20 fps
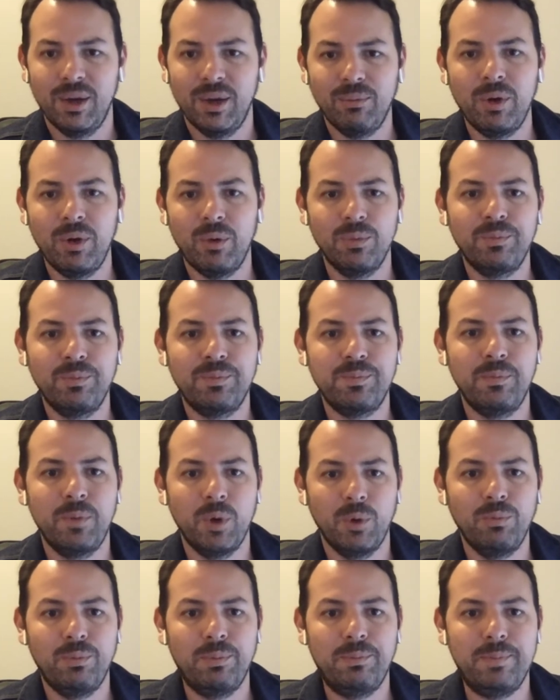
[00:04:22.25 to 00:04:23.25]
we'll
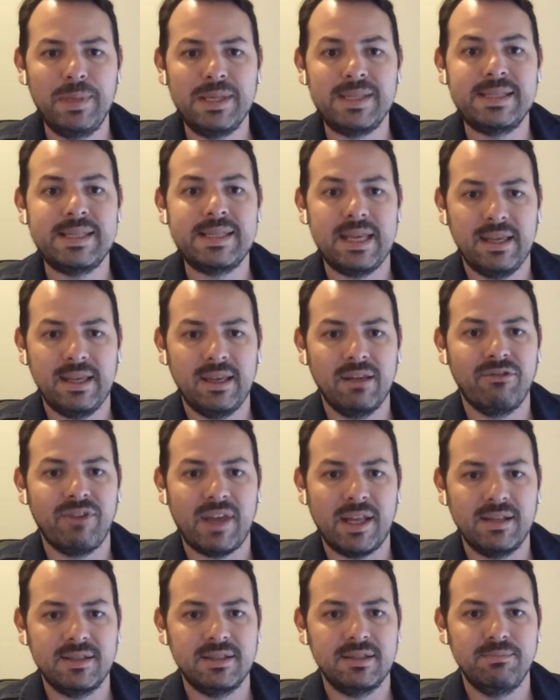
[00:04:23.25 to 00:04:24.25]
be seeing
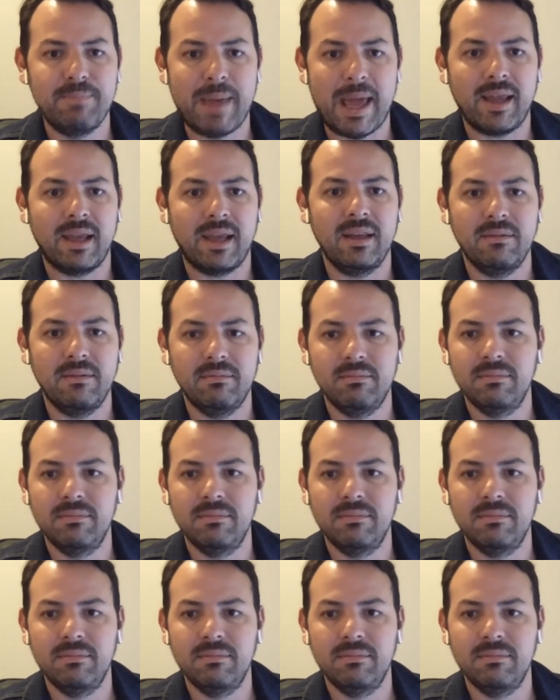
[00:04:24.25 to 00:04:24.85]
events back